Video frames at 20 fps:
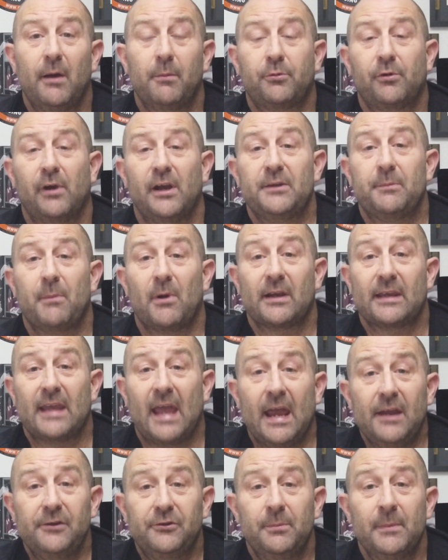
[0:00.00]
I upgrade my
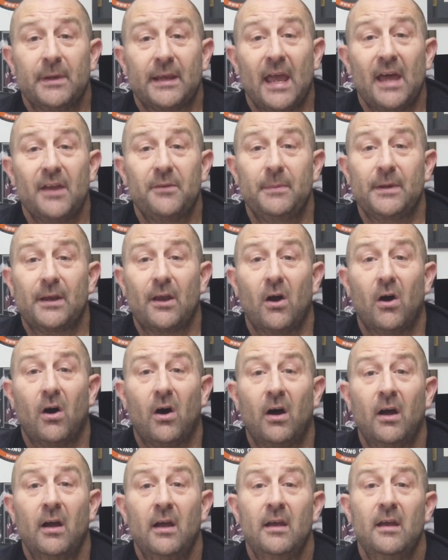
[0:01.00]
Caterham Academy
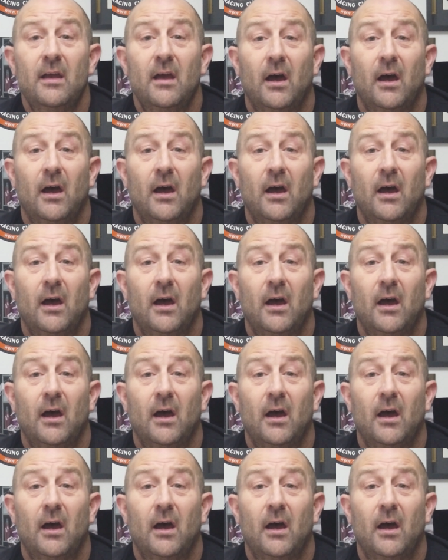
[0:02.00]
car